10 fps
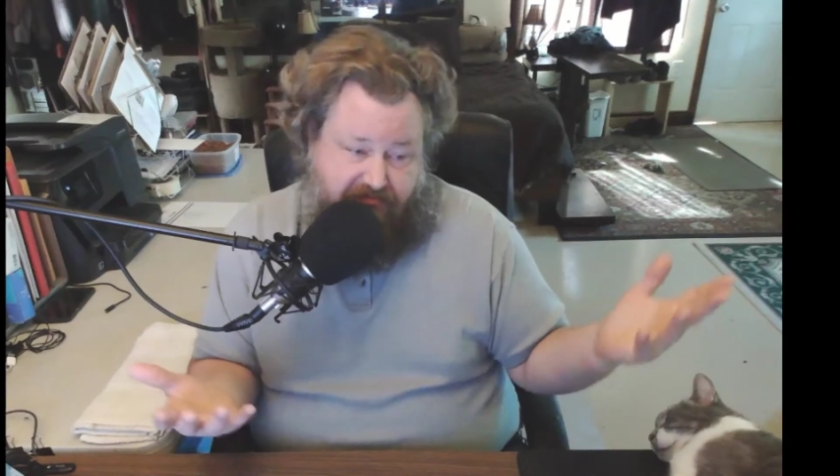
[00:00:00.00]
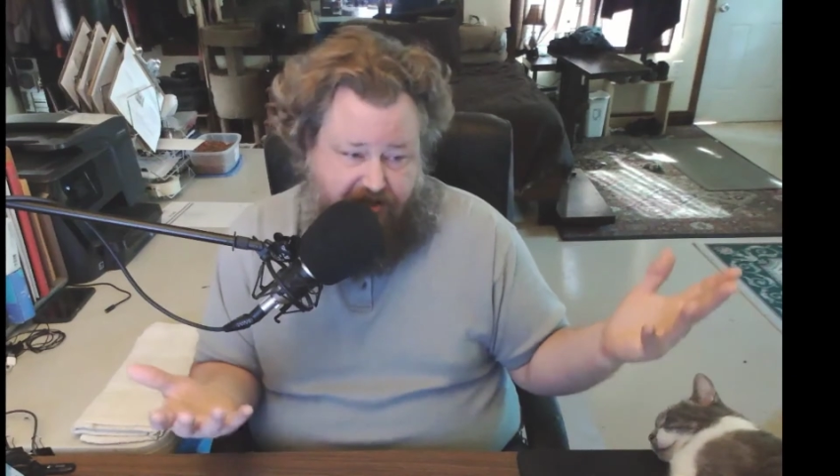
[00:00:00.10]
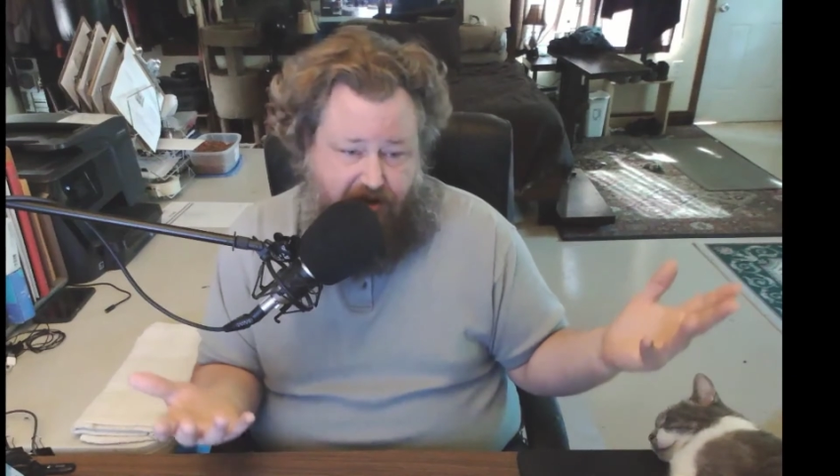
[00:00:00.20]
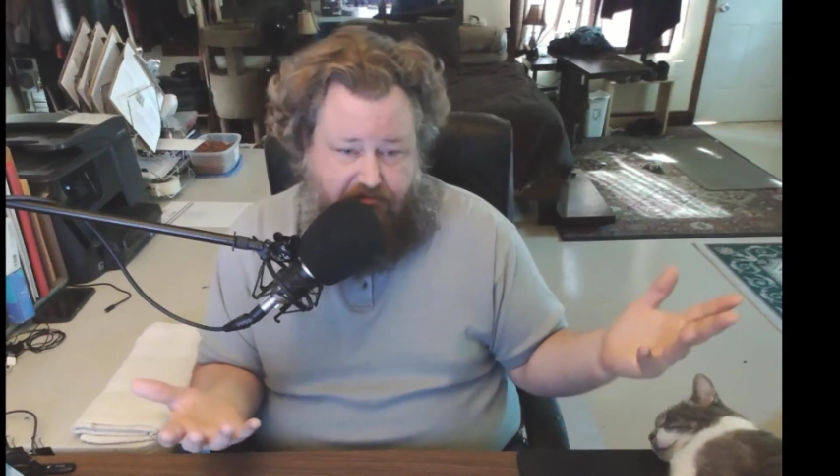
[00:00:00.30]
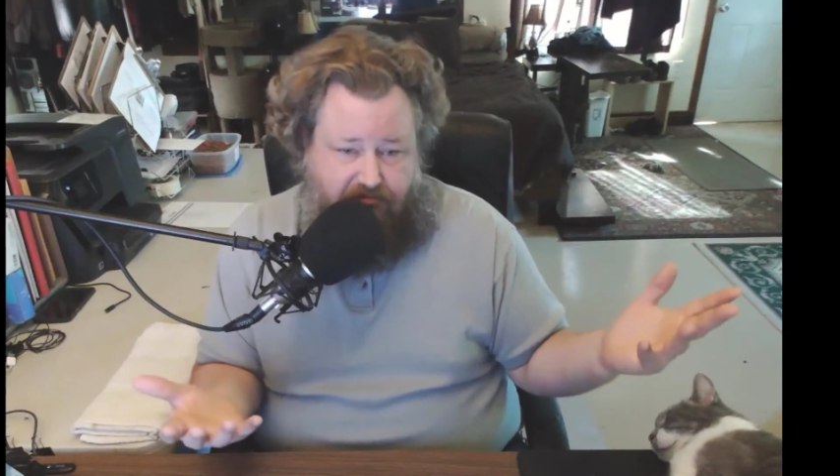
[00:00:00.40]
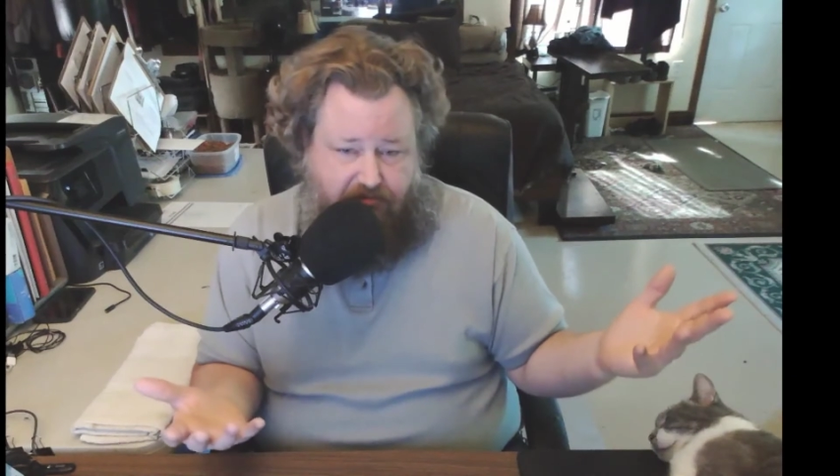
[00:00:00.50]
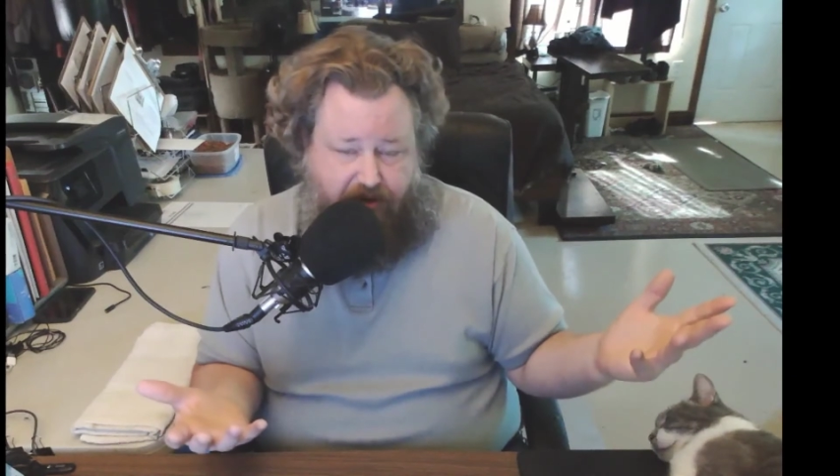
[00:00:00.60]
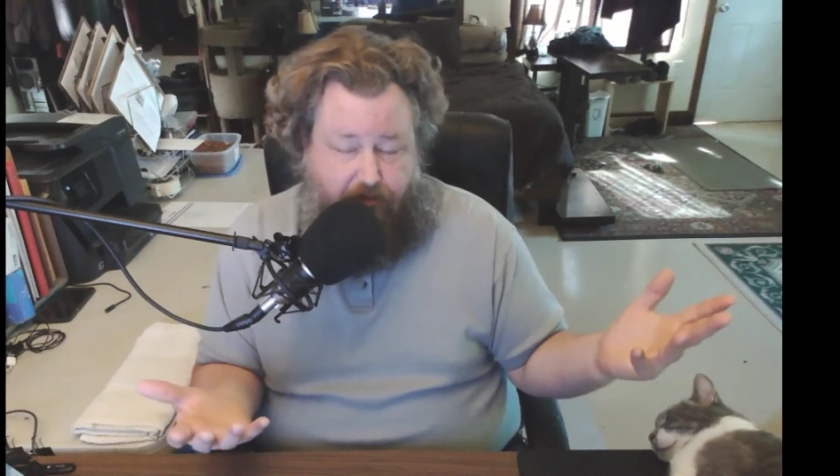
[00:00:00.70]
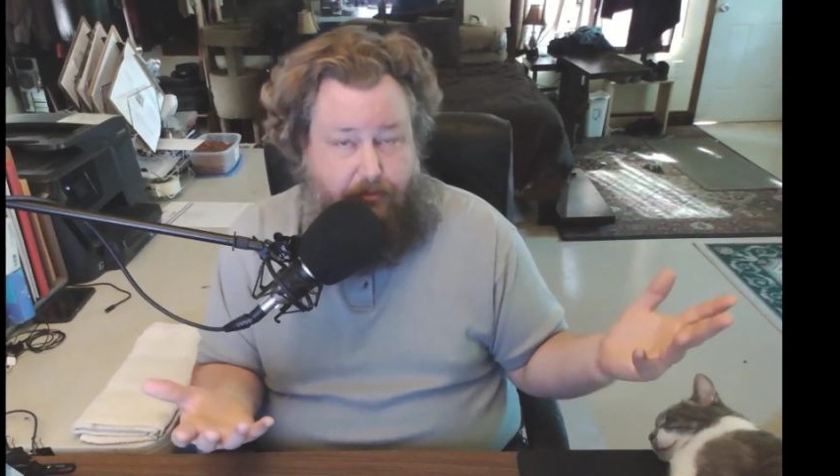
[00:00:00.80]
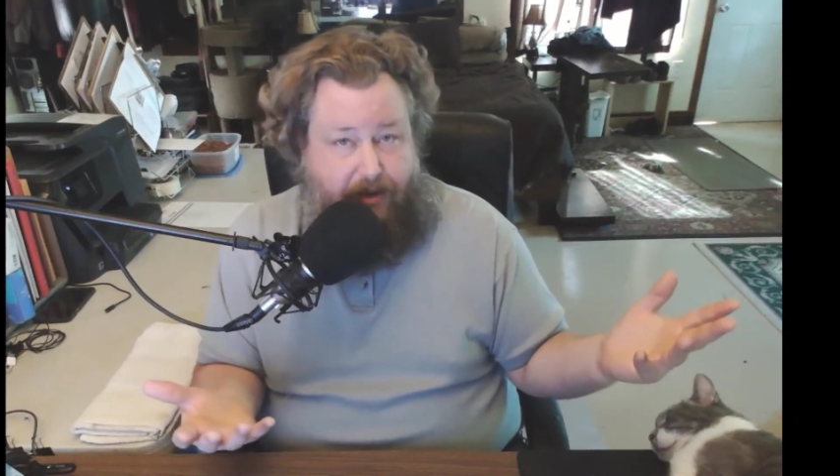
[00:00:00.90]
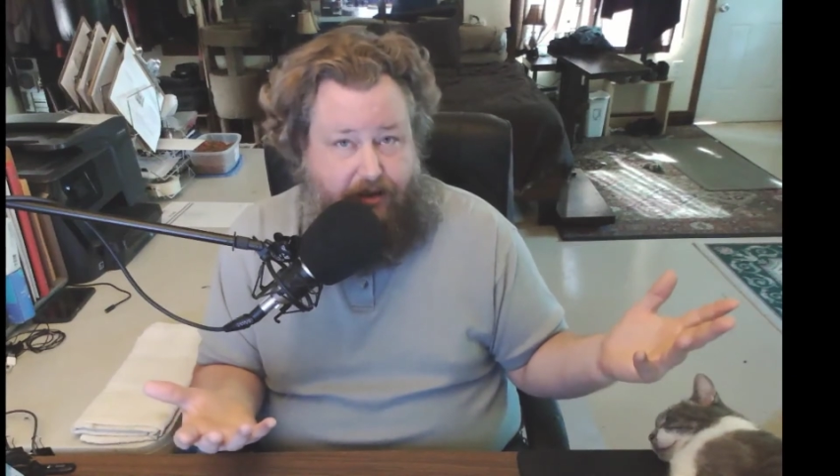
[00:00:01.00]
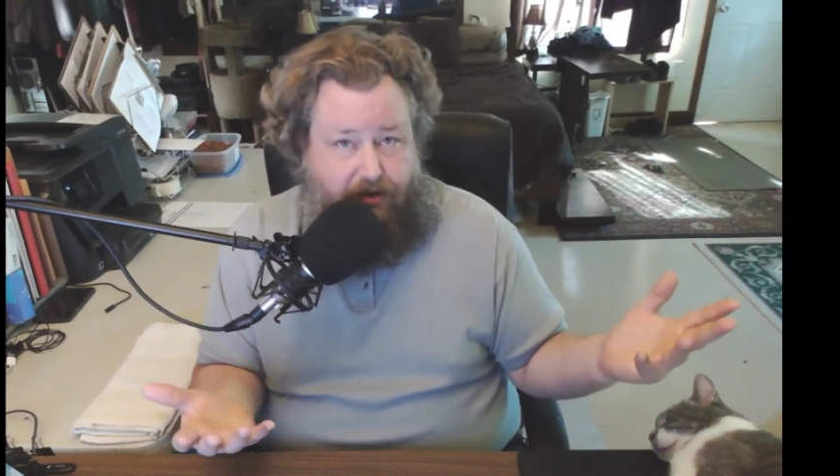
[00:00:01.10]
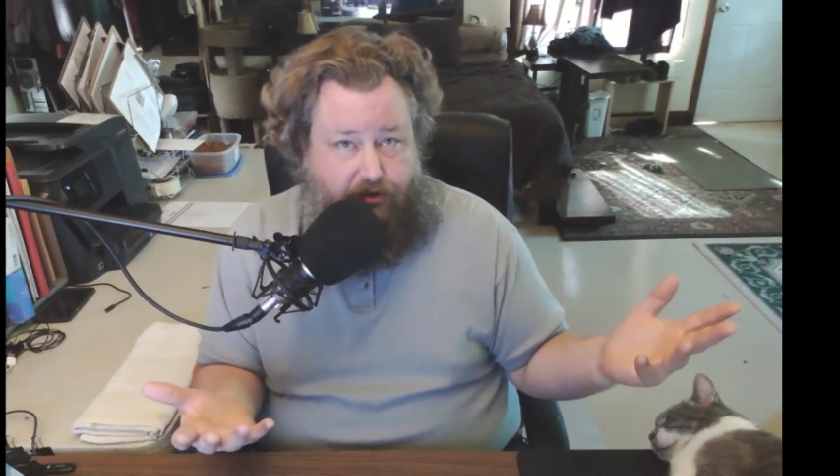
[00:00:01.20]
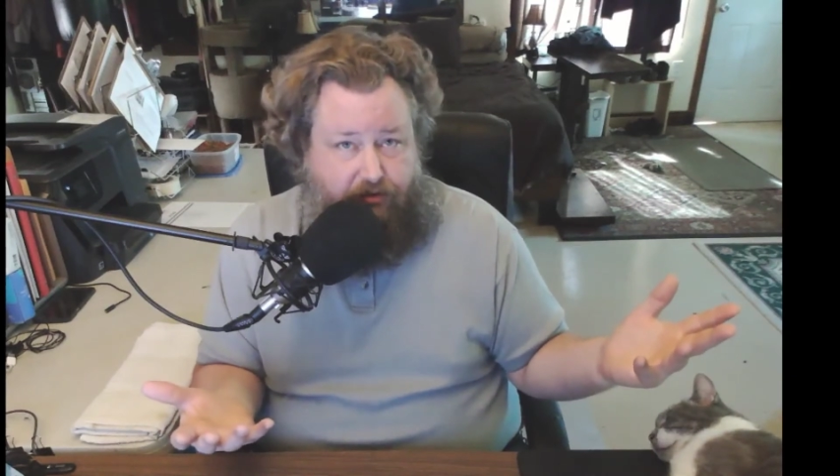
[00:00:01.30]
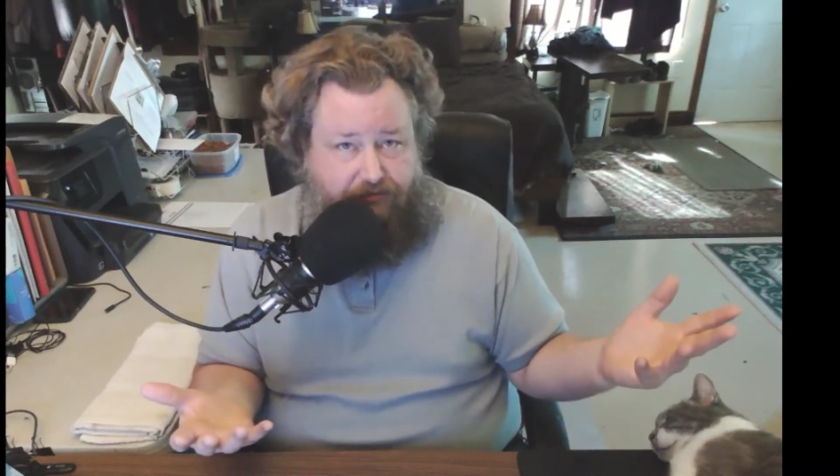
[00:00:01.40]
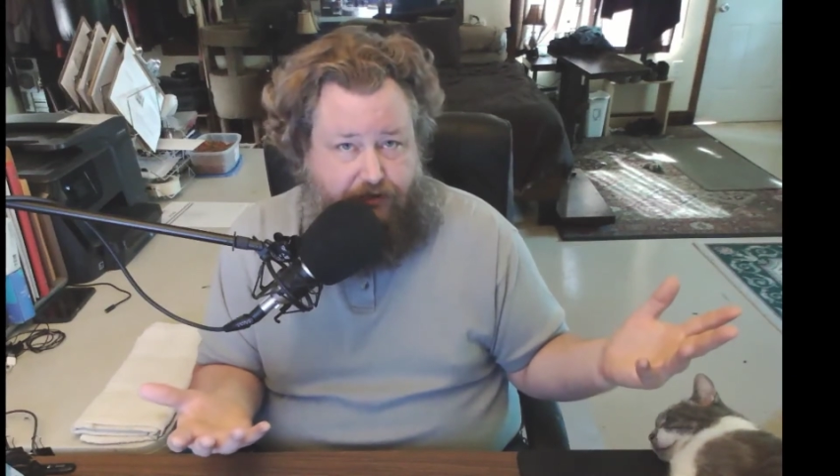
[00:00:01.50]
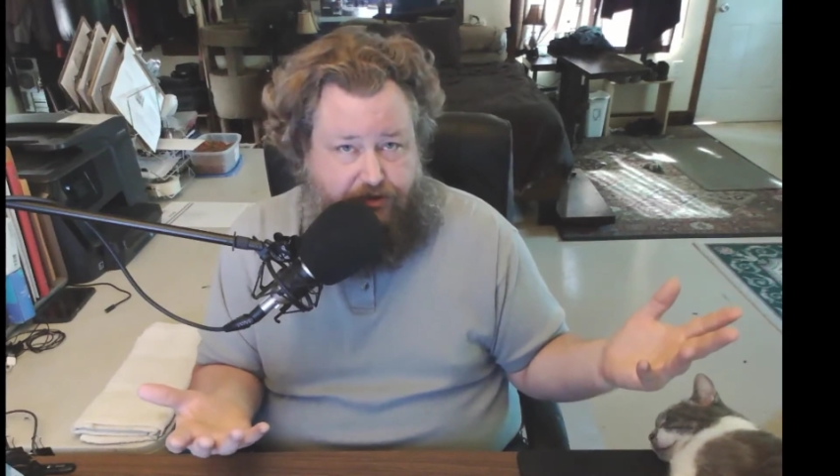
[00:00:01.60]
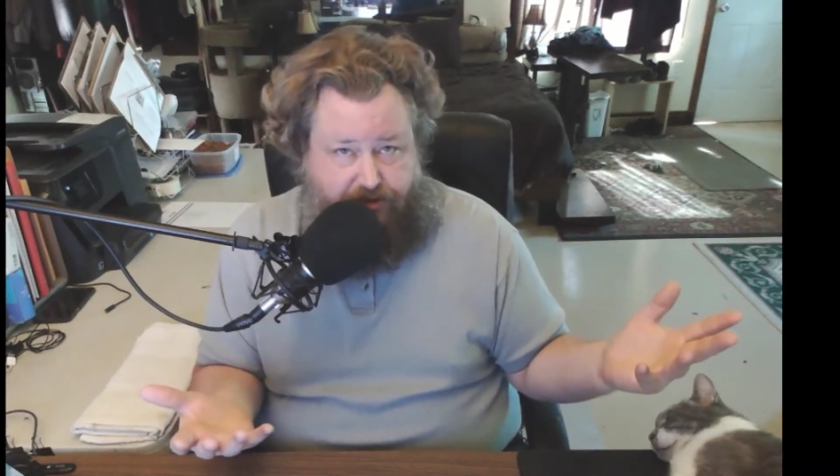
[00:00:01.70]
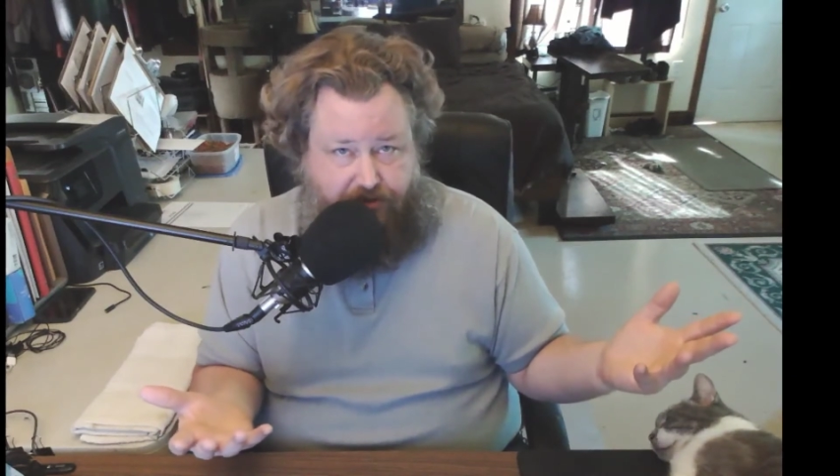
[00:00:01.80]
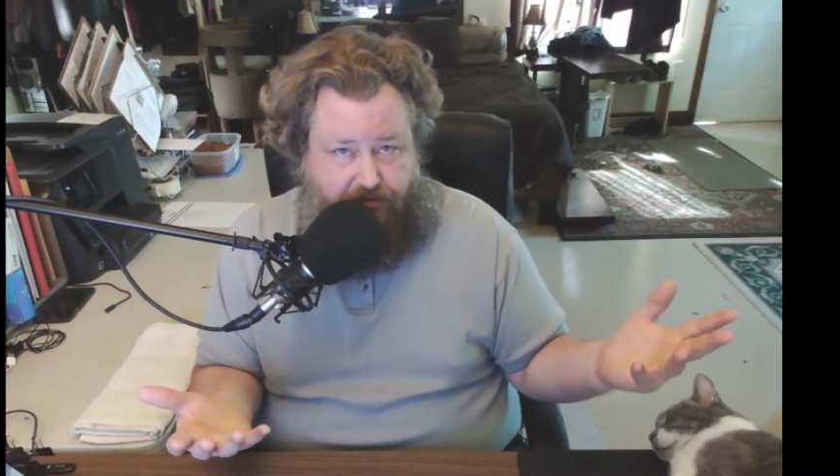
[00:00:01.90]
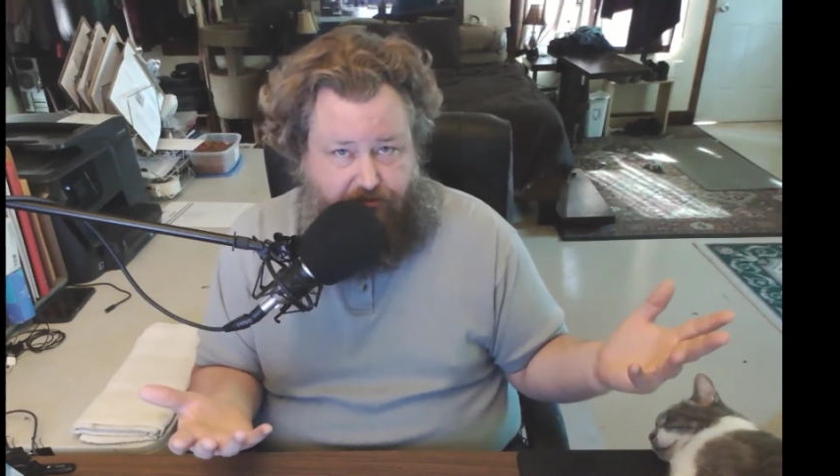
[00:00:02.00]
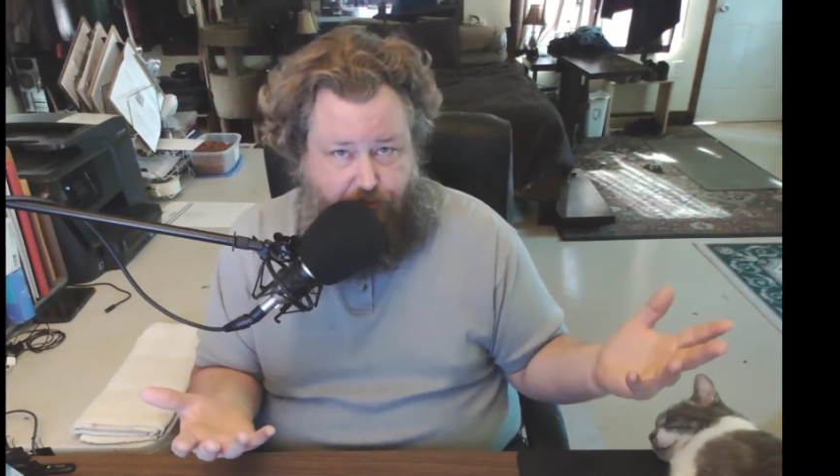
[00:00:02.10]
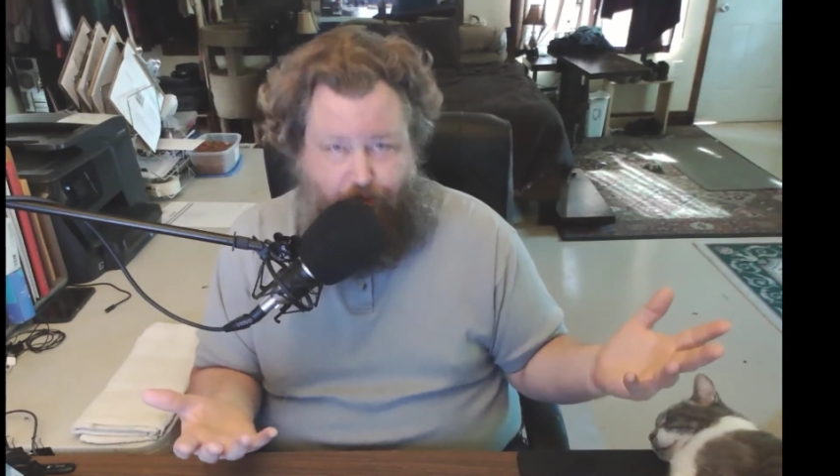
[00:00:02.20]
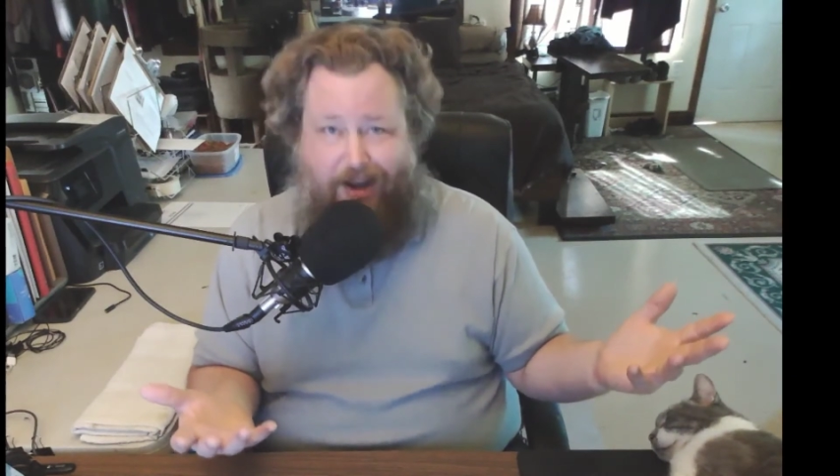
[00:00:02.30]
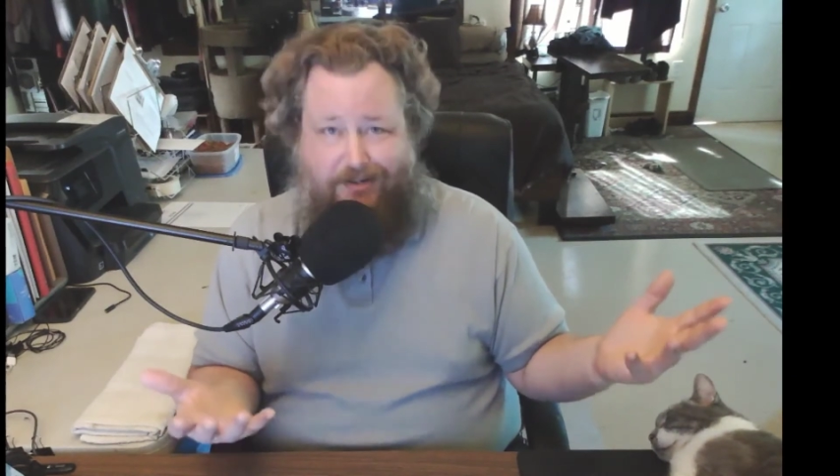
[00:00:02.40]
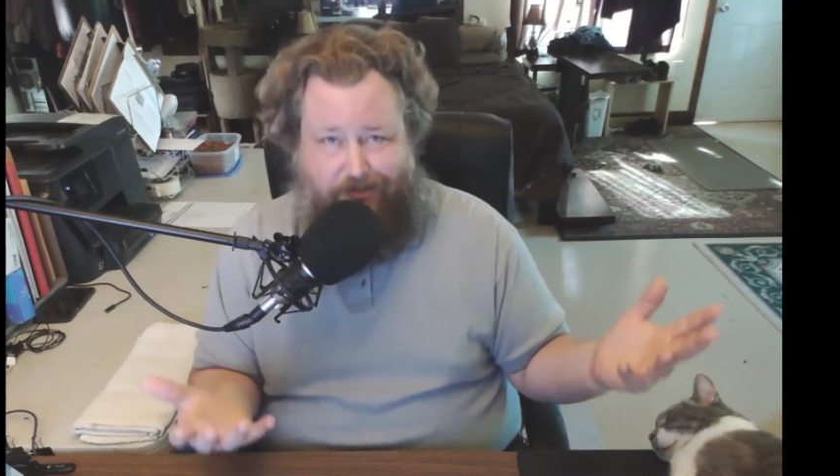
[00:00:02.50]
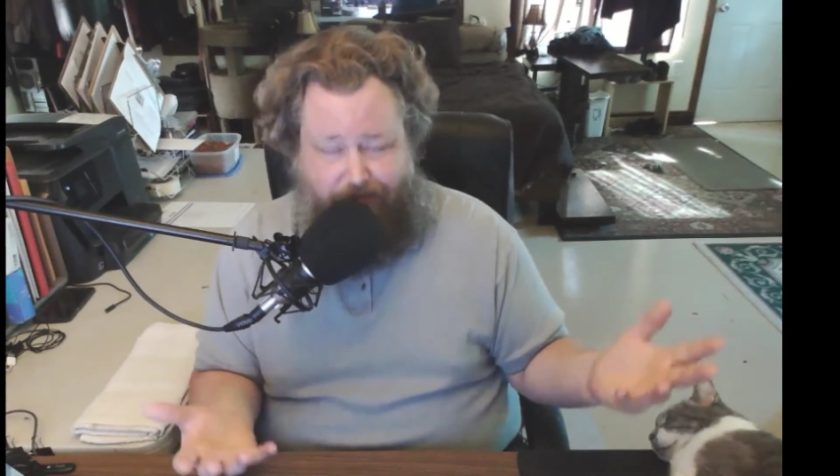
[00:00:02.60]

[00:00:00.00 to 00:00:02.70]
So it would make a good first rant.